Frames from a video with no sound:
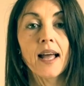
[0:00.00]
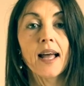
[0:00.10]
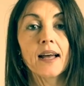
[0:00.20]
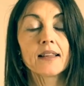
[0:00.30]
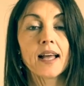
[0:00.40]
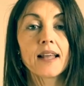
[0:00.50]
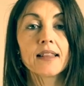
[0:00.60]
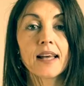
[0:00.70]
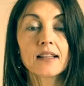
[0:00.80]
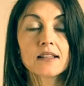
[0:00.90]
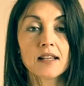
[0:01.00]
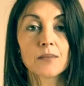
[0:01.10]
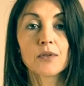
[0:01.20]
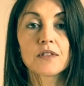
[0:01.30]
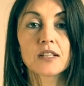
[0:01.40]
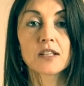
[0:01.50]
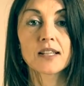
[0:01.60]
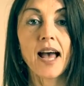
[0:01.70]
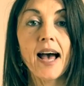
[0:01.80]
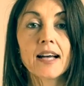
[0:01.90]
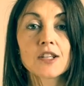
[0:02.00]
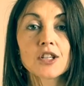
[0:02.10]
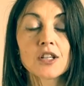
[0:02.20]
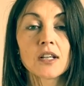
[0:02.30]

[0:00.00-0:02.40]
And then the sun moves into Sag,